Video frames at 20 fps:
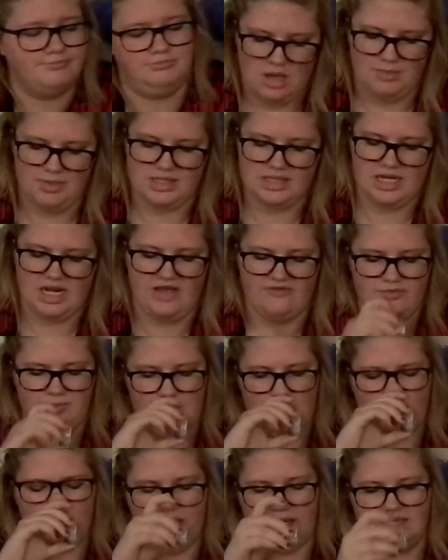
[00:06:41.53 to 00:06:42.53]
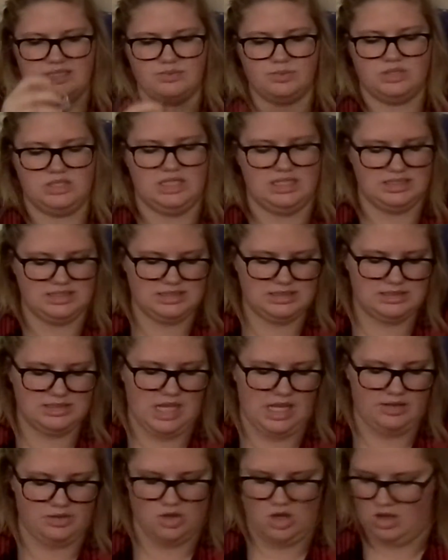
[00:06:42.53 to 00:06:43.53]
And then I have a pill case, which has
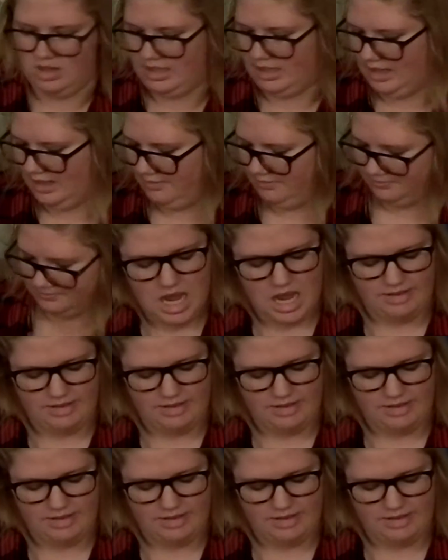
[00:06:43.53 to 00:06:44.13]
Tylenol in it.